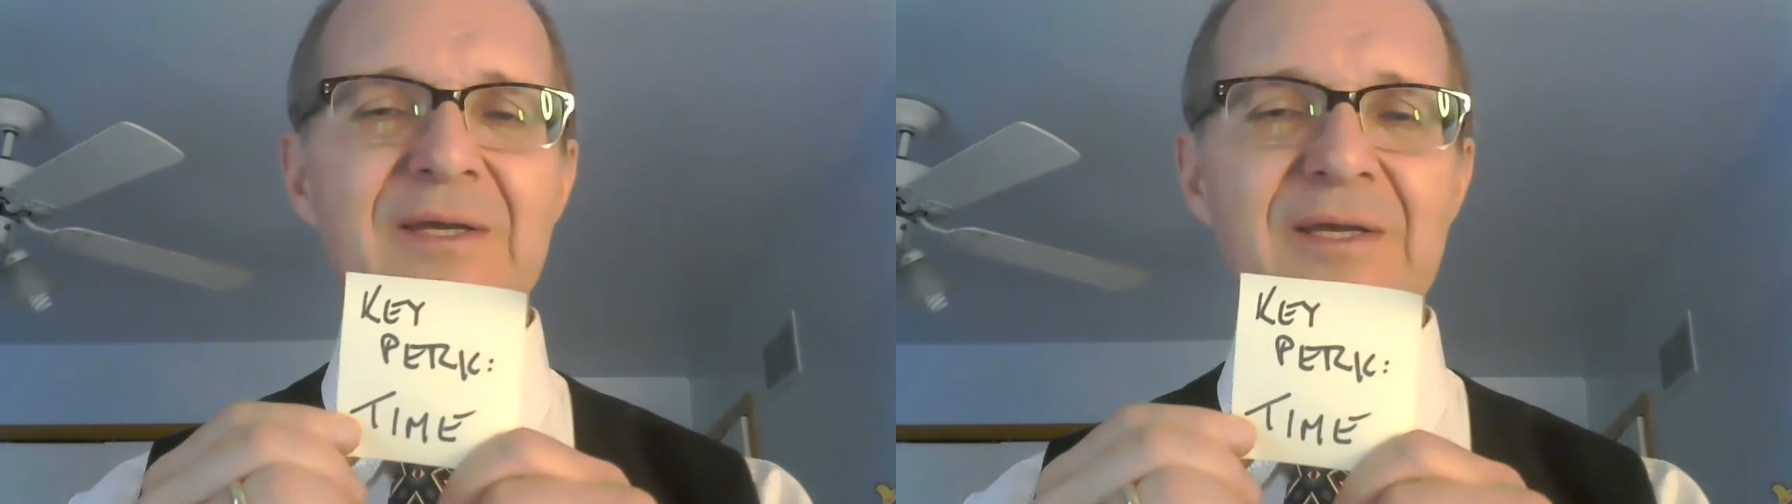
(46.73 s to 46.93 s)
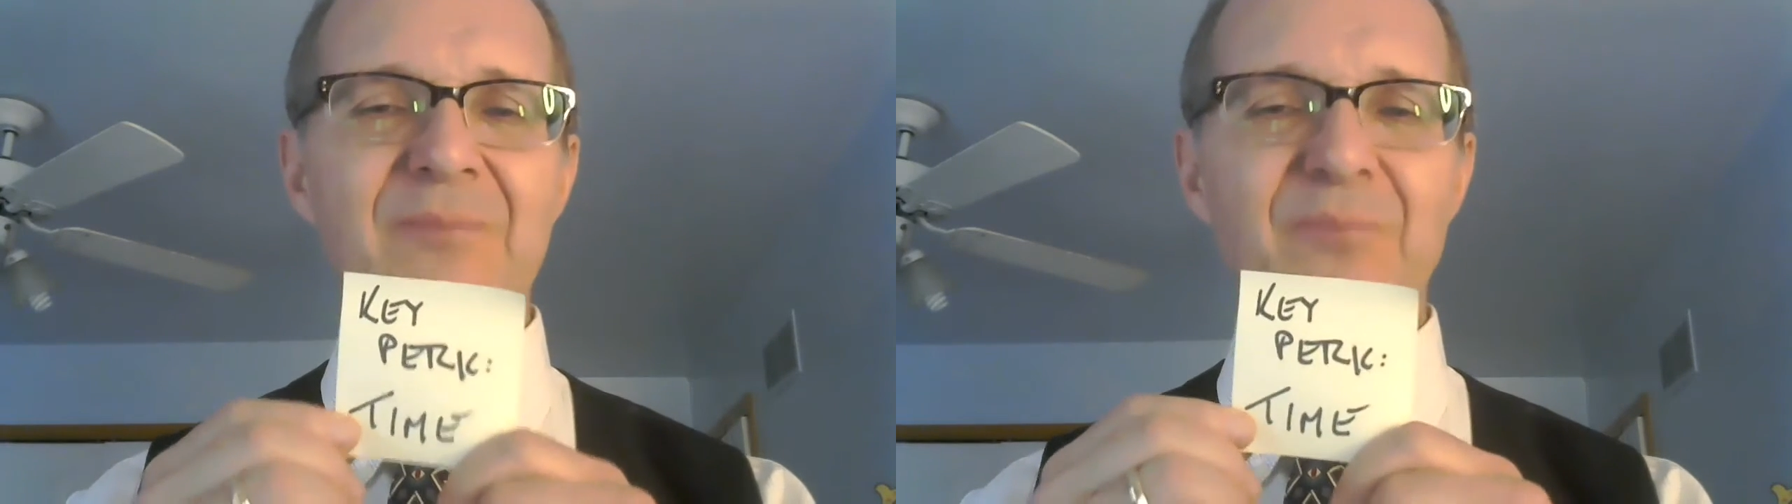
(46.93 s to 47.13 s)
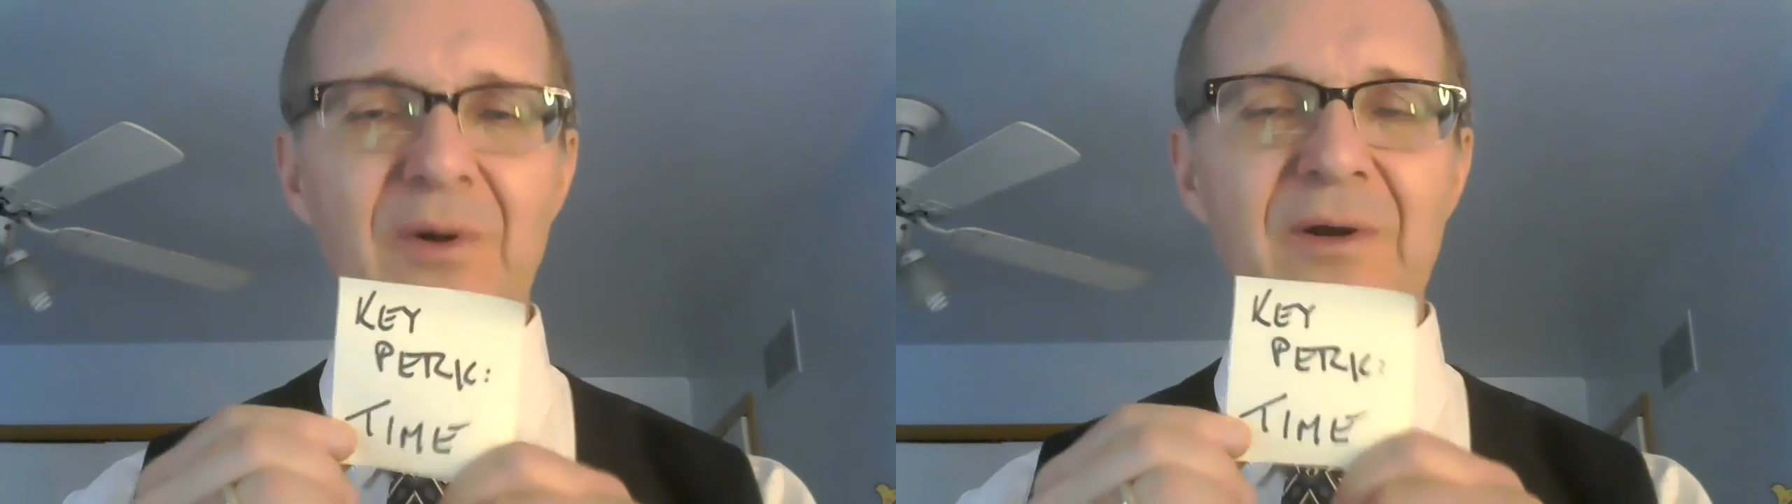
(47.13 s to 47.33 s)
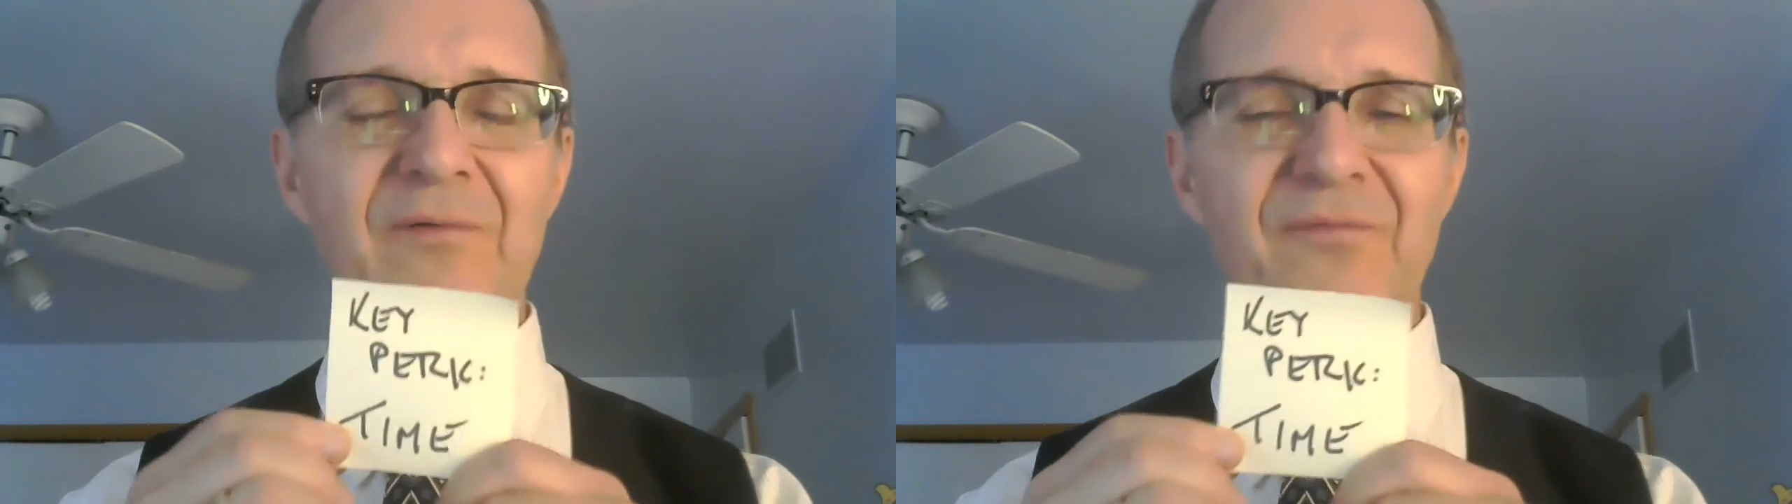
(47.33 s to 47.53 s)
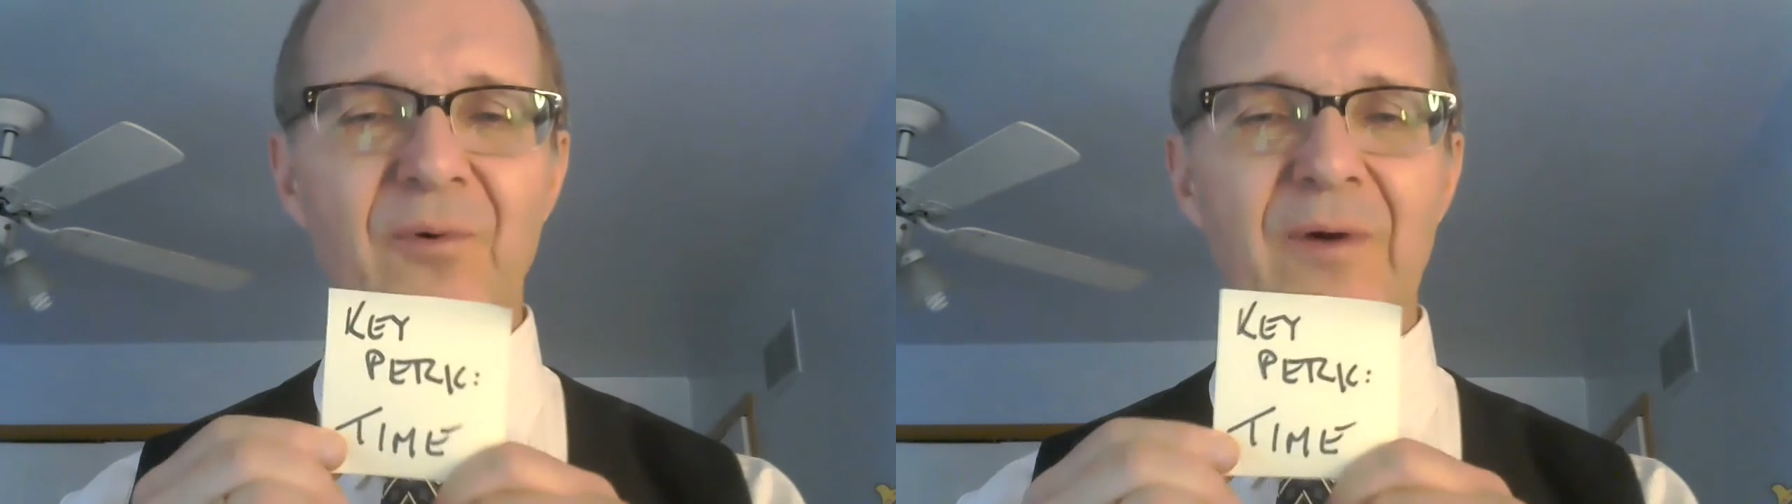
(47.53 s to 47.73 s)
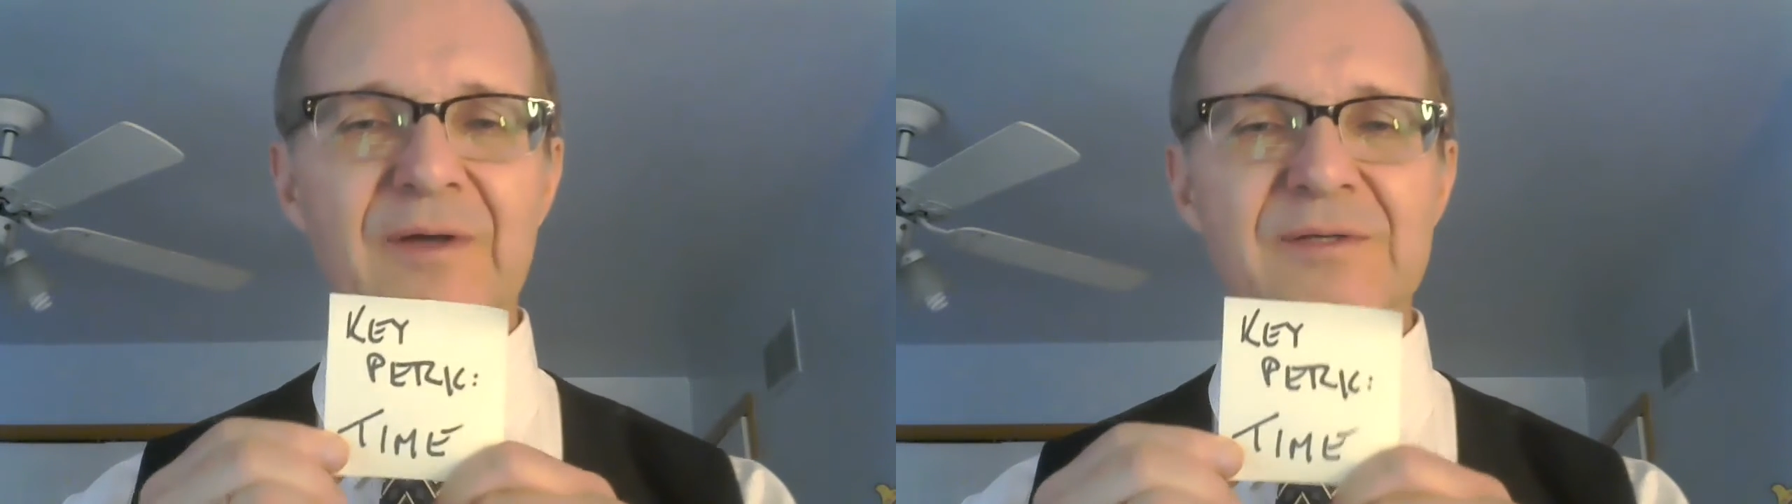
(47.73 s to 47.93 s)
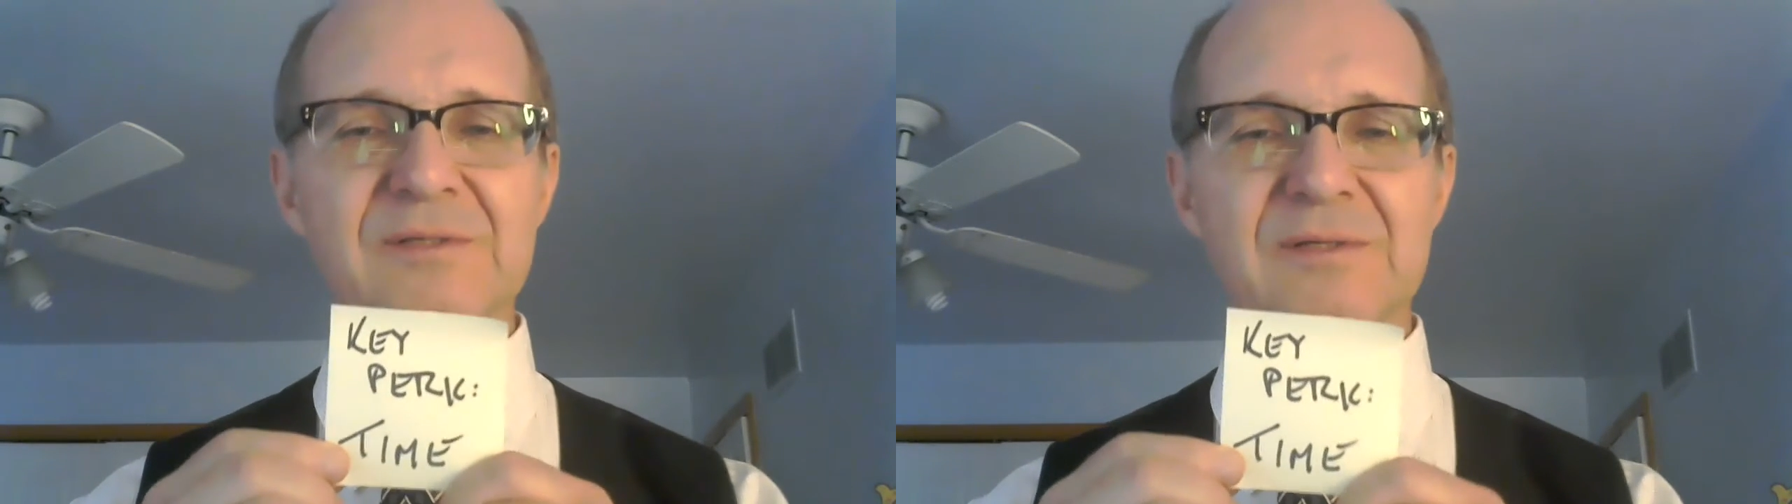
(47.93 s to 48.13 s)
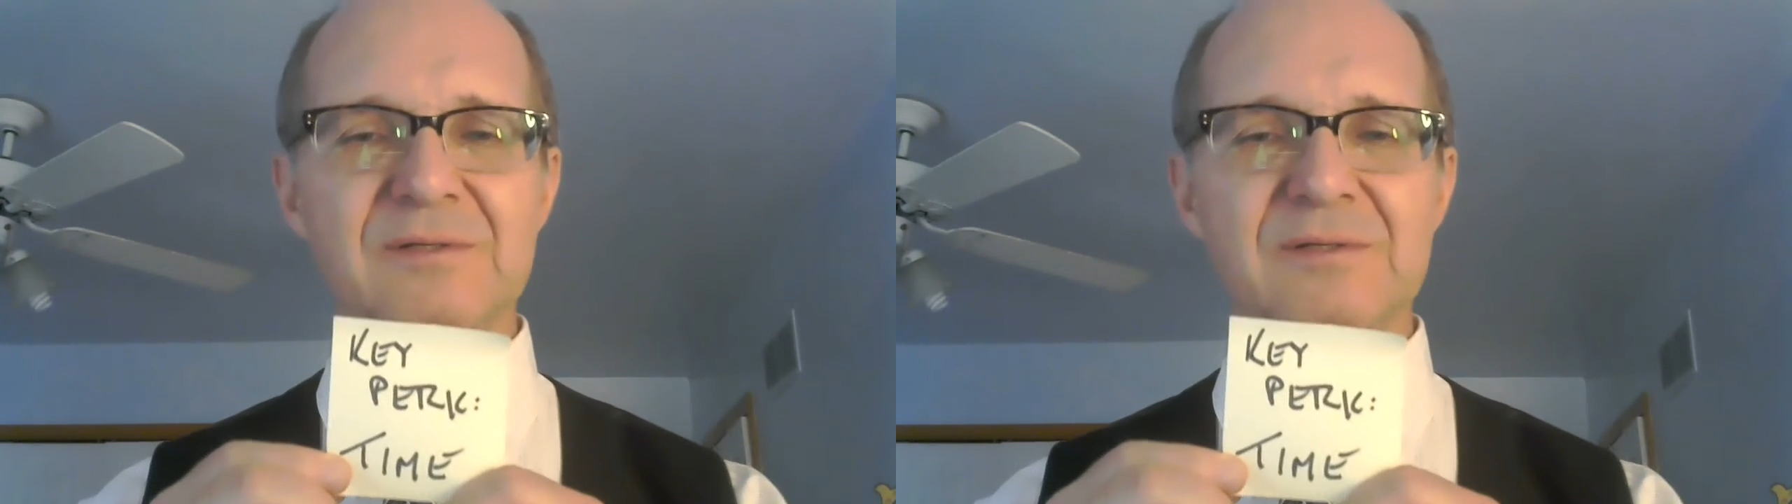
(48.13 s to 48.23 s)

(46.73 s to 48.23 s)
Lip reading: key perk for us